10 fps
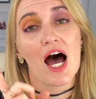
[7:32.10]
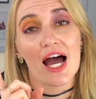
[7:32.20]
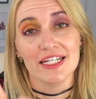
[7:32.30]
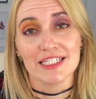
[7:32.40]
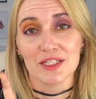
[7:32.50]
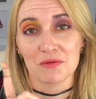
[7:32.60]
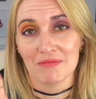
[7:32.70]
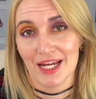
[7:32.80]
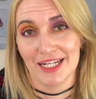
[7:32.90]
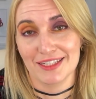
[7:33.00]
I didn't
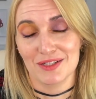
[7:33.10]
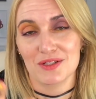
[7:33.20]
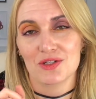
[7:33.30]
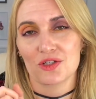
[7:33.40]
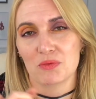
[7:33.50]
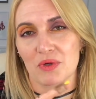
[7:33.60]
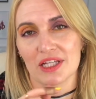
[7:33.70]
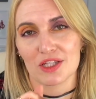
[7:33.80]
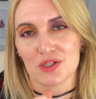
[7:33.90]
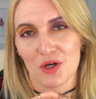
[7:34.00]
mean to
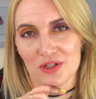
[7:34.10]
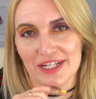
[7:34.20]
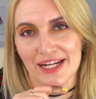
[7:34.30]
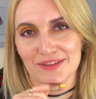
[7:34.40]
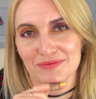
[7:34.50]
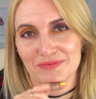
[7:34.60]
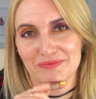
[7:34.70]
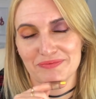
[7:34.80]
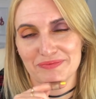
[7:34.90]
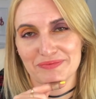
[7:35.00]
bring the tone down.
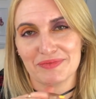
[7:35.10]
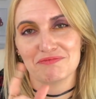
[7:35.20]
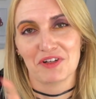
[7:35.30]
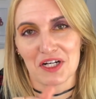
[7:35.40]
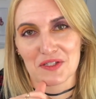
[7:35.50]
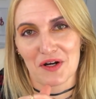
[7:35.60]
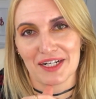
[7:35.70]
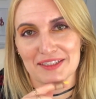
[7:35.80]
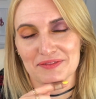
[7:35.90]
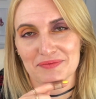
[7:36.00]
Very
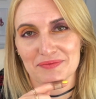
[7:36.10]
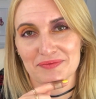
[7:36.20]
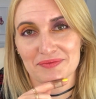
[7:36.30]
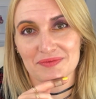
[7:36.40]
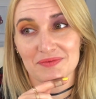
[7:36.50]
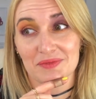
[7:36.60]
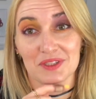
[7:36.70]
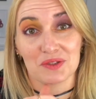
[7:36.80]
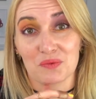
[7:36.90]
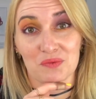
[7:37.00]
sorry.
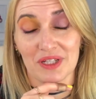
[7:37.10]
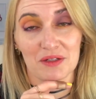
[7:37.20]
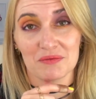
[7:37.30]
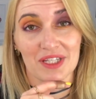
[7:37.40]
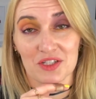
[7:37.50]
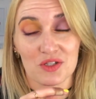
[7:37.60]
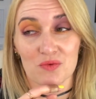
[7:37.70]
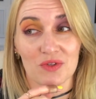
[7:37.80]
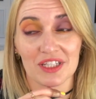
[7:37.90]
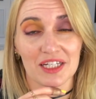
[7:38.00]
That just
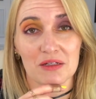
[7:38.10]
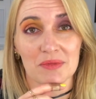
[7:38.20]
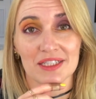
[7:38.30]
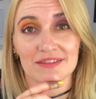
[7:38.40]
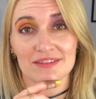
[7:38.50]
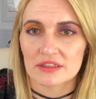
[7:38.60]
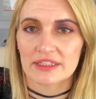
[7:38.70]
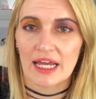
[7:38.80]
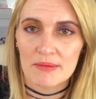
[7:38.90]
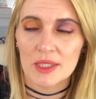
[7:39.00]
really hit me.
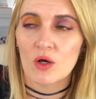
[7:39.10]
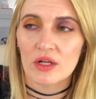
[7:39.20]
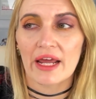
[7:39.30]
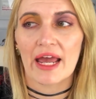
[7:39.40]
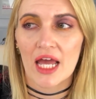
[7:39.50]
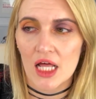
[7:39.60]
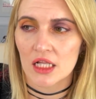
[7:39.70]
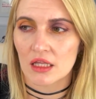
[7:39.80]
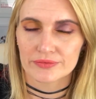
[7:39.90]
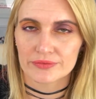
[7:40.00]
Damn it all to
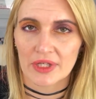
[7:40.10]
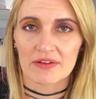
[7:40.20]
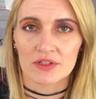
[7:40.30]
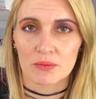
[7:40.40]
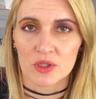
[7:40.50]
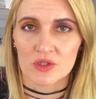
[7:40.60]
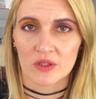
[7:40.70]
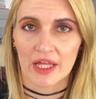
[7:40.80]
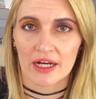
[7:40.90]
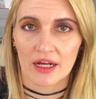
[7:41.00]
hell. I have an
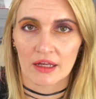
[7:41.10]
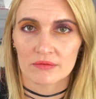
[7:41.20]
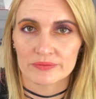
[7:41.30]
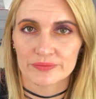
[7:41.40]
emotional headache.